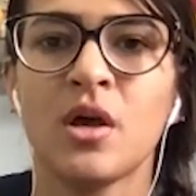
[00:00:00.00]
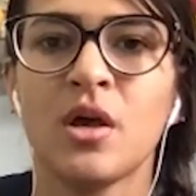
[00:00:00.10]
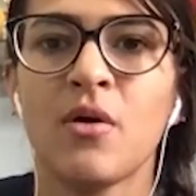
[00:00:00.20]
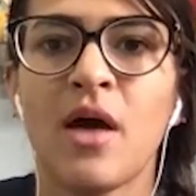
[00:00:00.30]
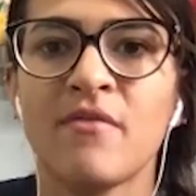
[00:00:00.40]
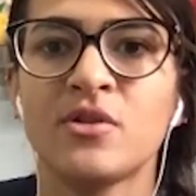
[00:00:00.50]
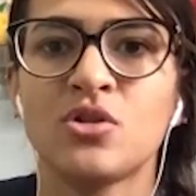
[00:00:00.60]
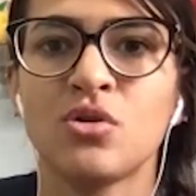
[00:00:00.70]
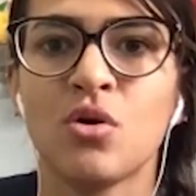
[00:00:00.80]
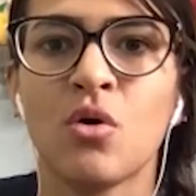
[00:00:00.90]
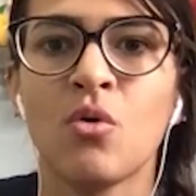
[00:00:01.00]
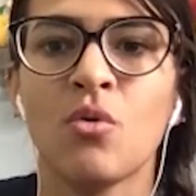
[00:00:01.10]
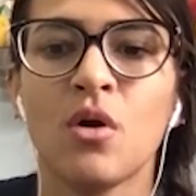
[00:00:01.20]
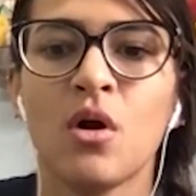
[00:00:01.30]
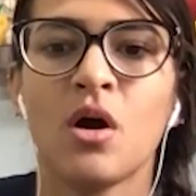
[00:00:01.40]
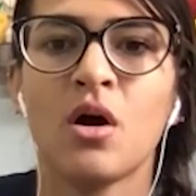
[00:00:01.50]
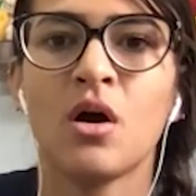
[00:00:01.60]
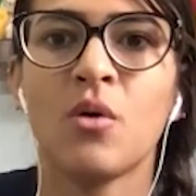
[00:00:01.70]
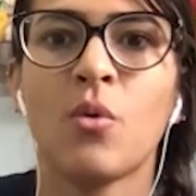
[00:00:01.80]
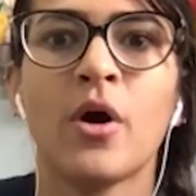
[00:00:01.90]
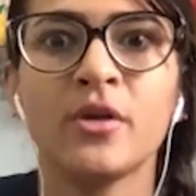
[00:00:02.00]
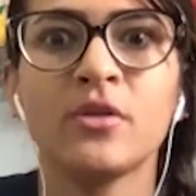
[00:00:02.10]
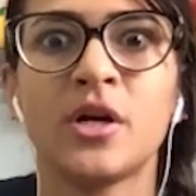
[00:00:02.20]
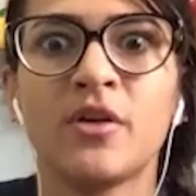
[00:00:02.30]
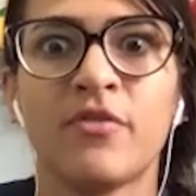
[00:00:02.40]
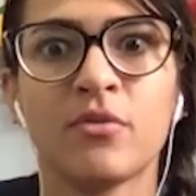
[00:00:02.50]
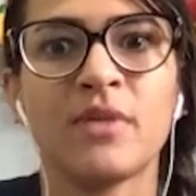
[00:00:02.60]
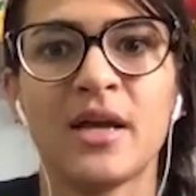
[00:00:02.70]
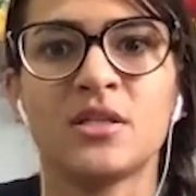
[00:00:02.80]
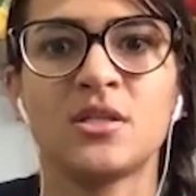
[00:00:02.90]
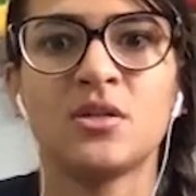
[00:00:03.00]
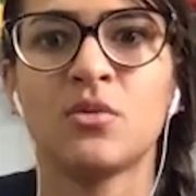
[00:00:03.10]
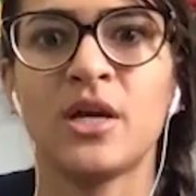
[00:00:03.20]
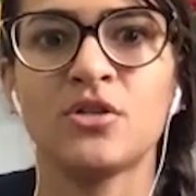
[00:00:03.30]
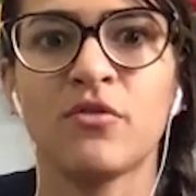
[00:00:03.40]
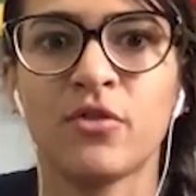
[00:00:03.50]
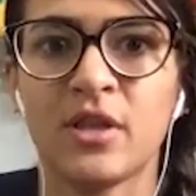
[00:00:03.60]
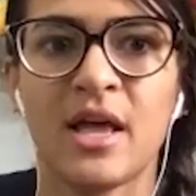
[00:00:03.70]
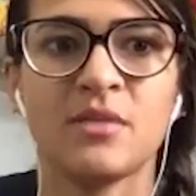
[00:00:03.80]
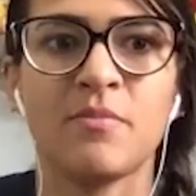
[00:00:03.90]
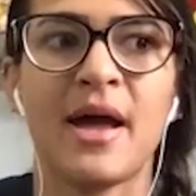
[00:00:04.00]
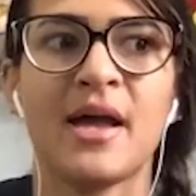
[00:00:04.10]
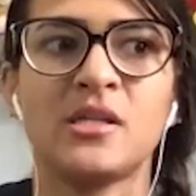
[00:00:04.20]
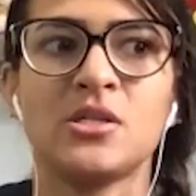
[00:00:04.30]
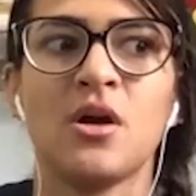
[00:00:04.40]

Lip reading: You have to know what you learn from that situation, from that mat.